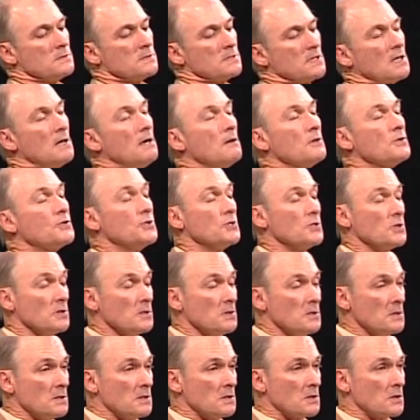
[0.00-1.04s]
Culture
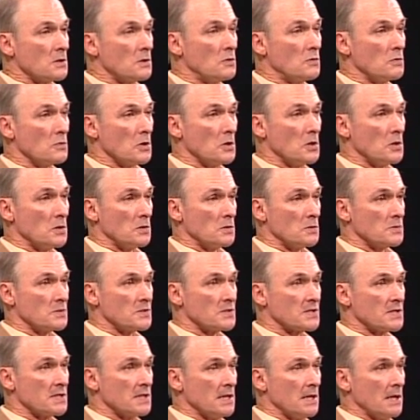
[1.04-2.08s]

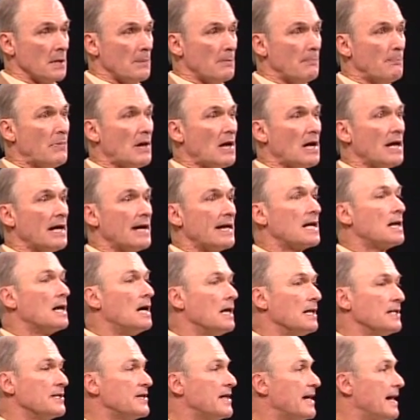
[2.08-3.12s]
grows by
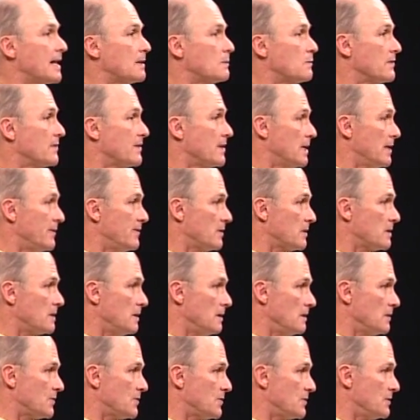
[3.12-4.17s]
contact with other
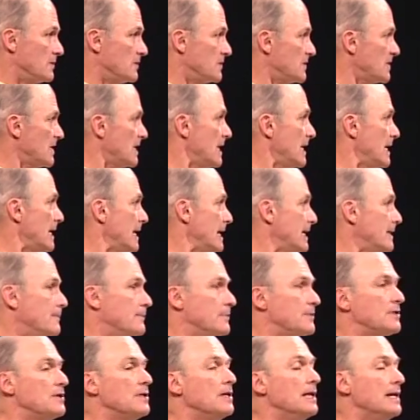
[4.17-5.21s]
cultures and
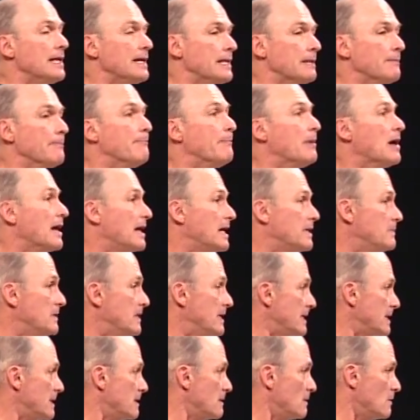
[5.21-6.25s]

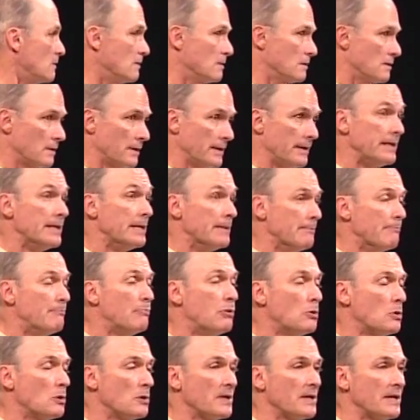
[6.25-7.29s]
imbibing or
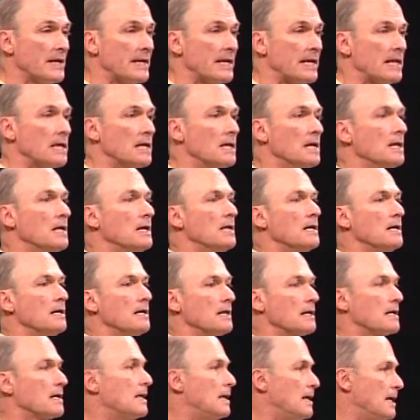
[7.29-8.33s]
importing
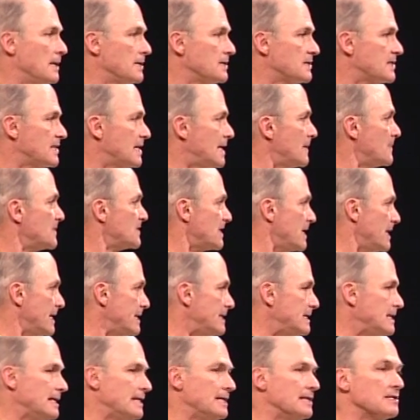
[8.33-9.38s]
concepts,
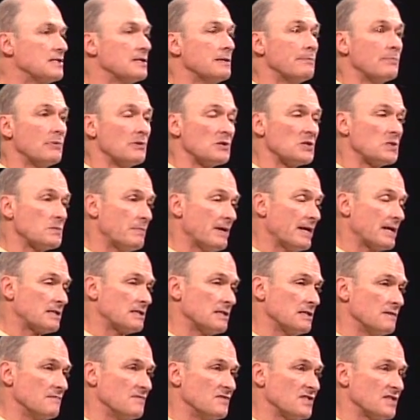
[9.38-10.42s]
ideas, and
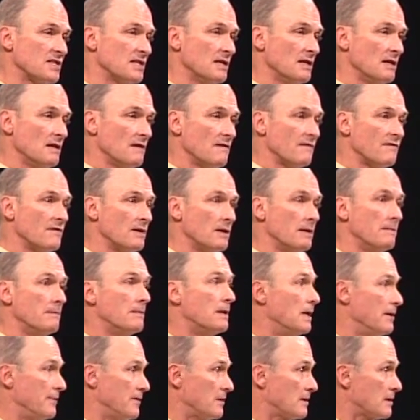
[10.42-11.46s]
perspectives from
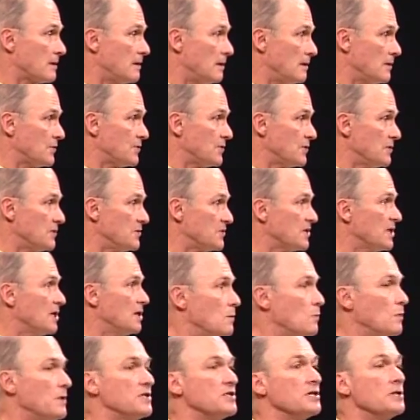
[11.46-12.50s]
other cultures,
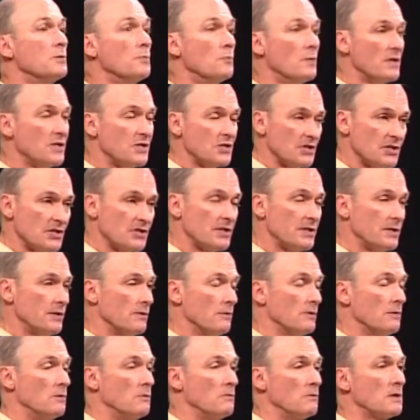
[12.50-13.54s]
which enriches
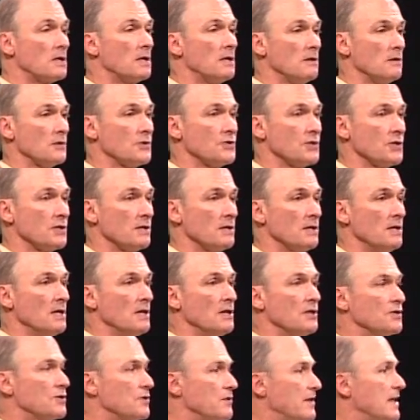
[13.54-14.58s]
your own culture.
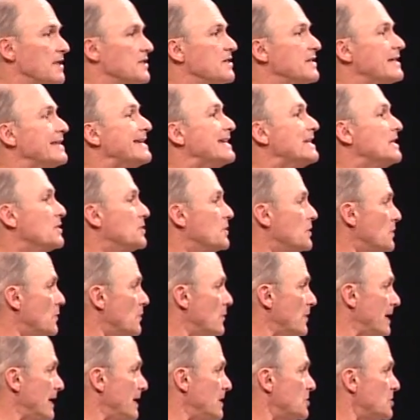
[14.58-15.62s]
So that's an
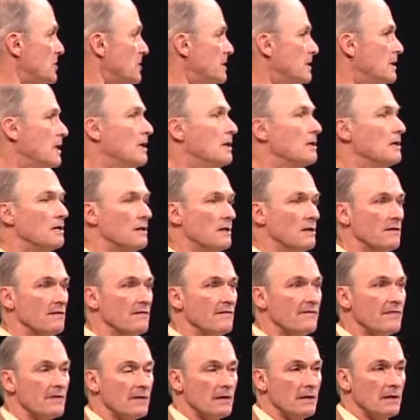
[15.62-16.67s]
integration
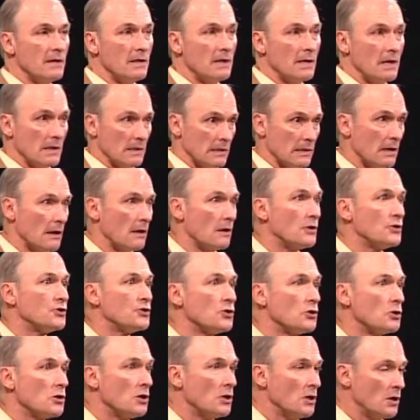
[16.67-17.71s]
of a
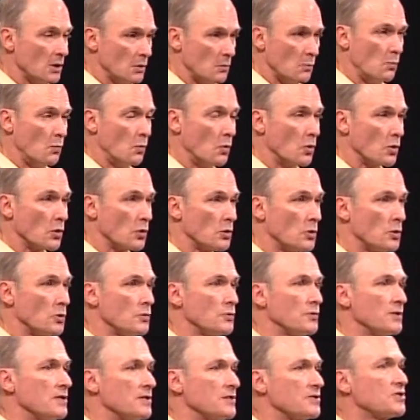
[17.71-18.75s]
larger
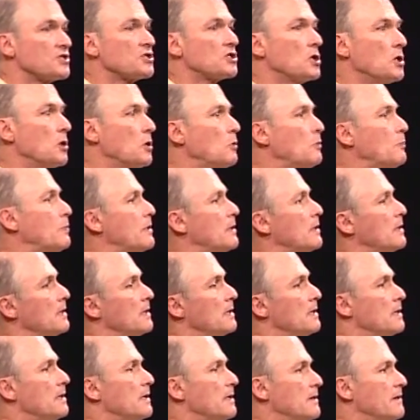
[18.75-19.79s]
world, a scope
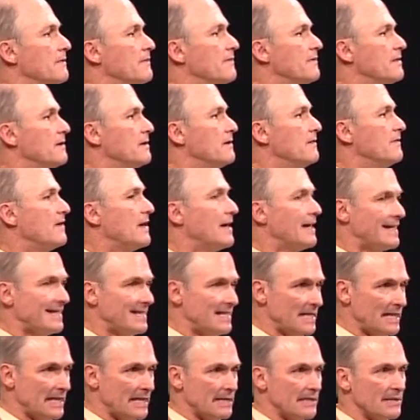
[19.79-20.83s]
of
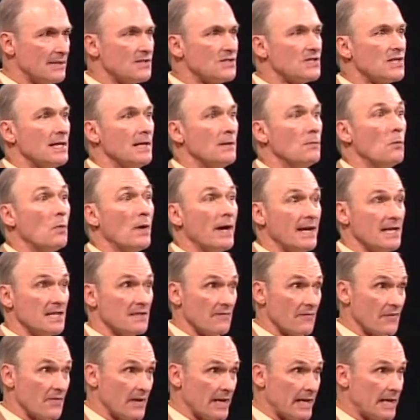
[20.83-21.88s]
ideas and ways
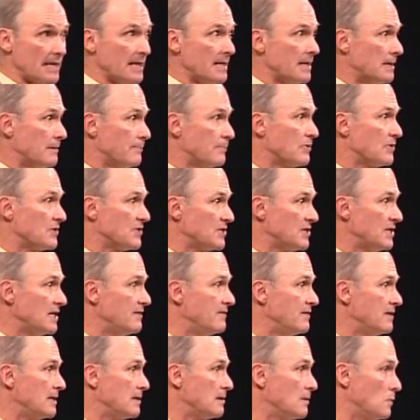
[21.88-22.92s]
of thinking and
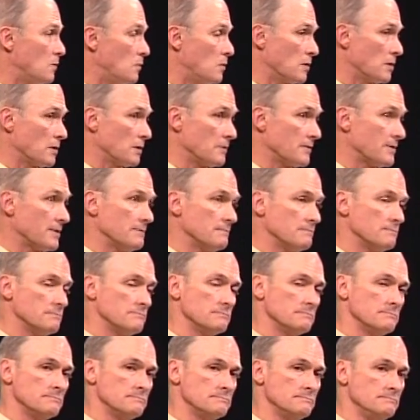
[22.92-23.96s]
perceiving the world.
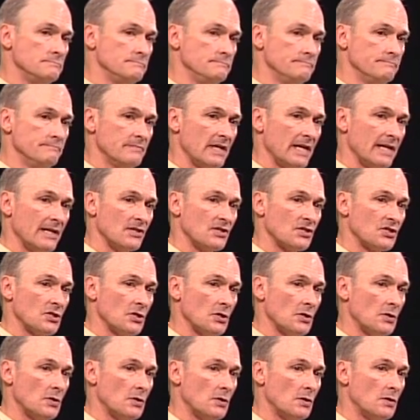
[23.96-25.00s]
And
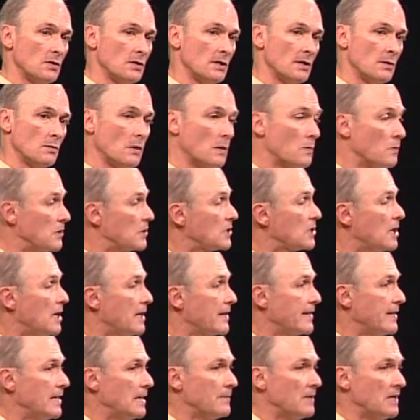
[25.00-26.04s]
so what we're
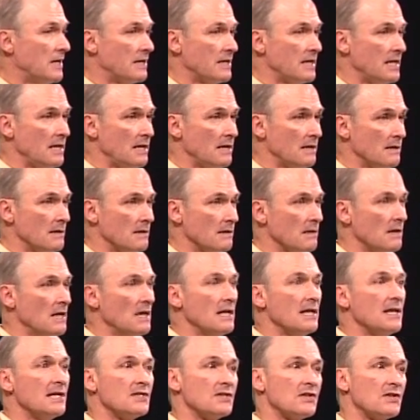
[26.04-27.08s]
talking about here
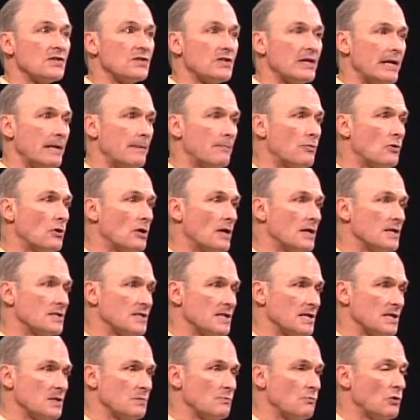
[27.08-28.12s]
is the same
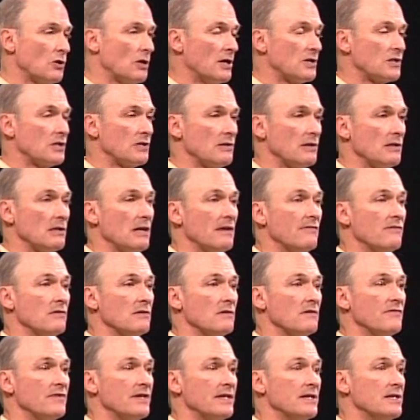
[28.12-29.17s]
process brought to the level
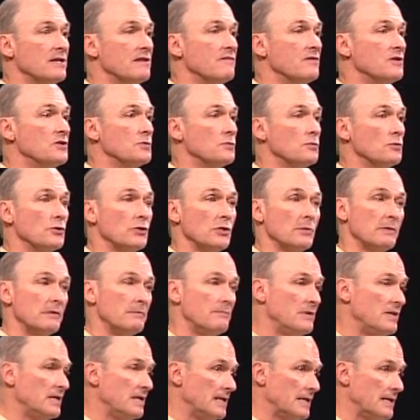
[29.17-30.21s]
of the individual human
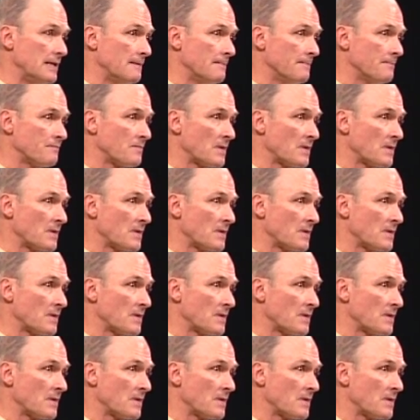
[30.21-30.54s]
being.